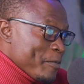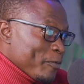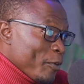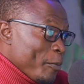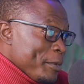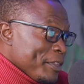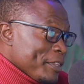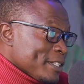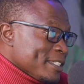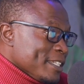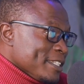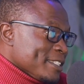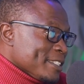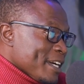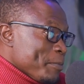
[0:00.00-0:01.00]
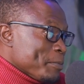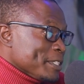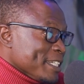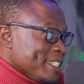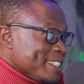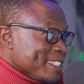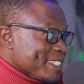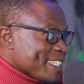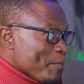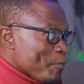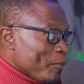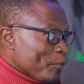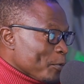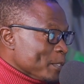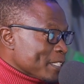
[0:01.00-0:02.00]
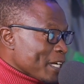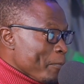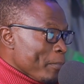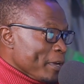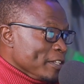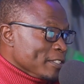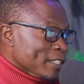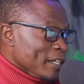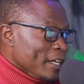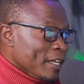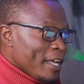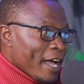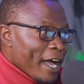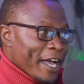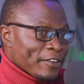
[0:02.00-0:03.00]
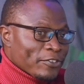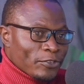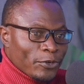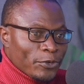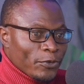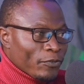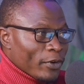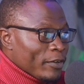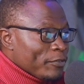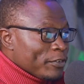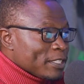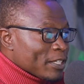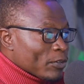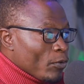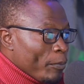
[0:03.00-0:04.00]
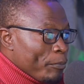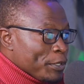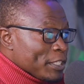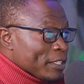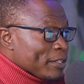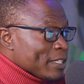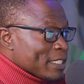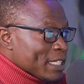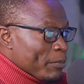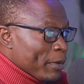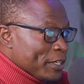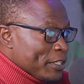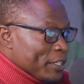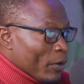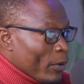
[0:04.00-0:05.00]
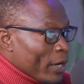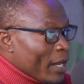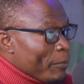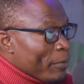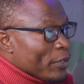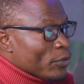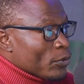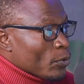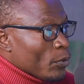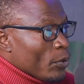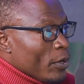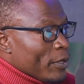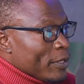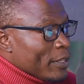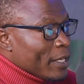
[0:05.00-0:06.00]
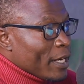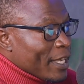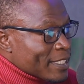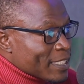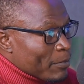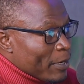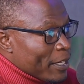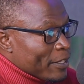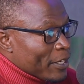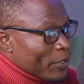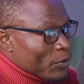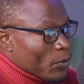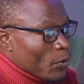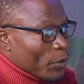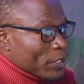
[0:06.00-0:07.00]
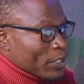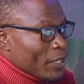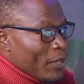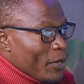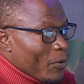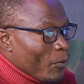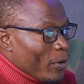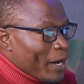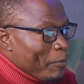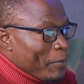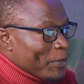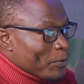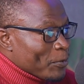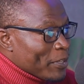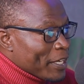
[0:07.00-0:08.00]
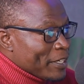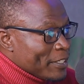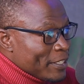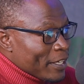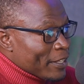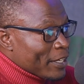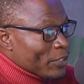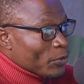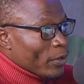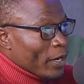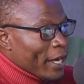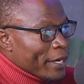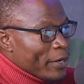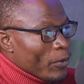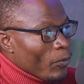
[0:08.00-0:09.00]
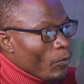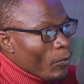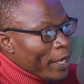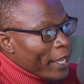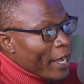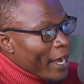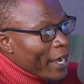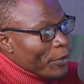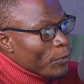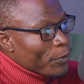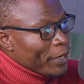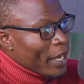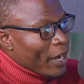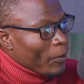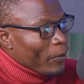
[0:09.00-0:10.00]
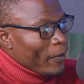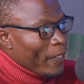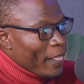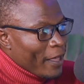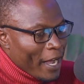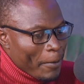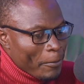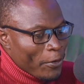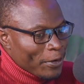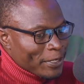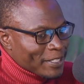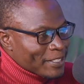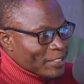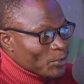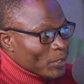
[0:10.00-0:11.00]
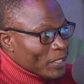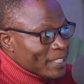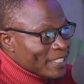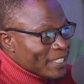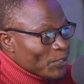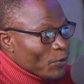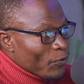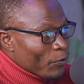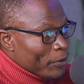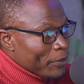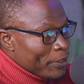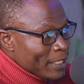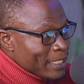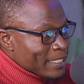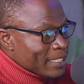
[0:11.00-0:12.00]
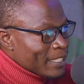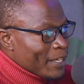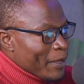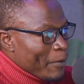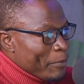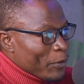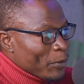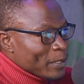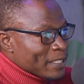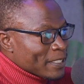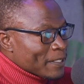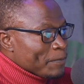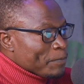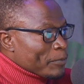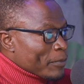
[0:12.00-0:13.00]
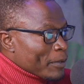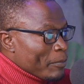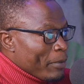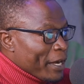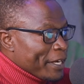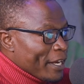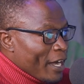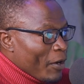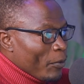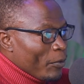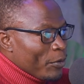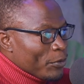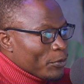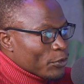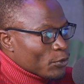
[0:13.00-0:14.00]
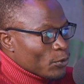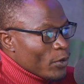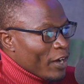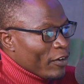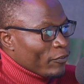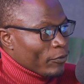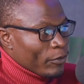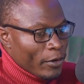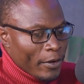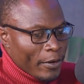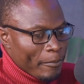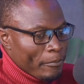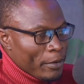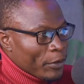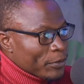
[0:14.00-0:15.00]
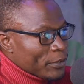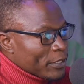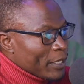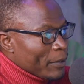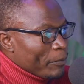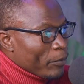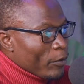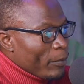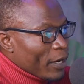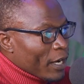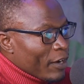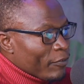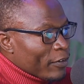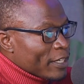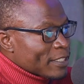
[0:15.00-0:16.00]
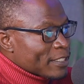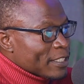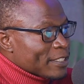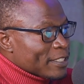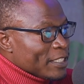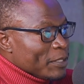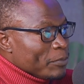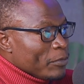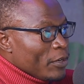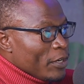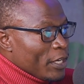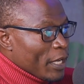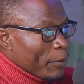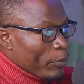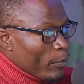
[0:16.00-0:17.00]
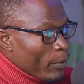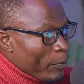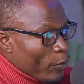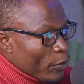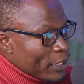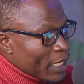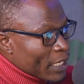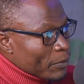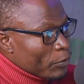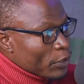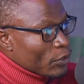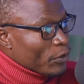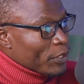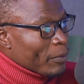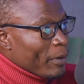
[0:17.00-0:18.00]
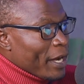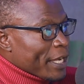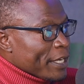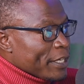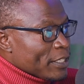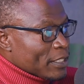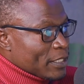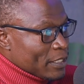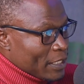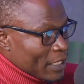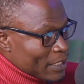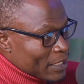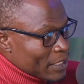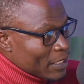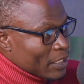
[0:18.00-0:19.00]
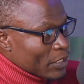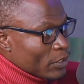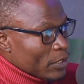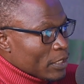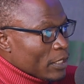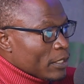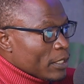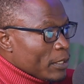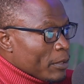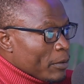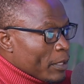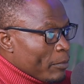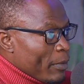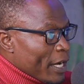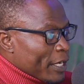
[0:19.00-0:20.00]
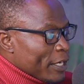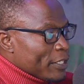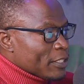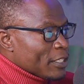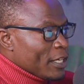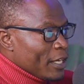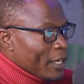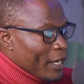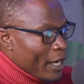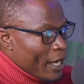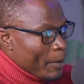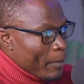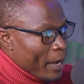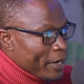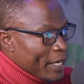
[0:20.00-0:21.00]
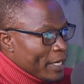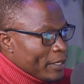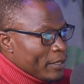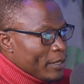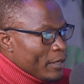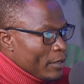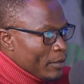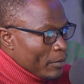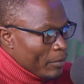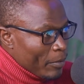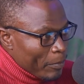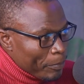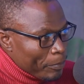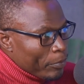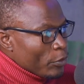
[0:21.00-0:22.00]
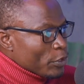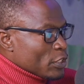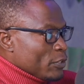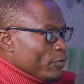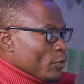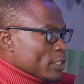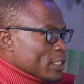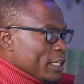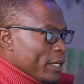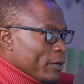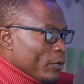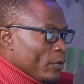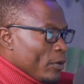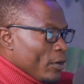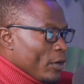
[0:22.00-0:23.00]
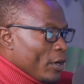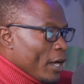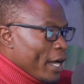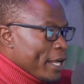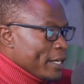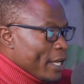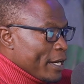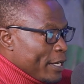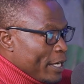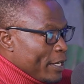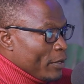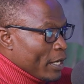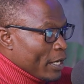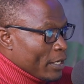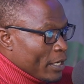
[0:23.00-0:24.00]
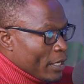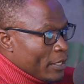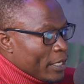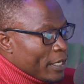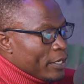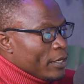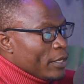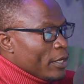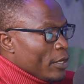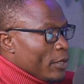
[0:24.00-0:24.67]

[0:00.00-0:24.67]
For me these days, I'm chasing some of those companies. So I saw you 5 years ago pitching the same idea. What happened to the last money that you got? What happened to the idea that you had? Where are you now? I'm not shortlisting you for this because by now you should have built a proper governance system, a proper product, put it on the market, test the market, and then push for scale, and then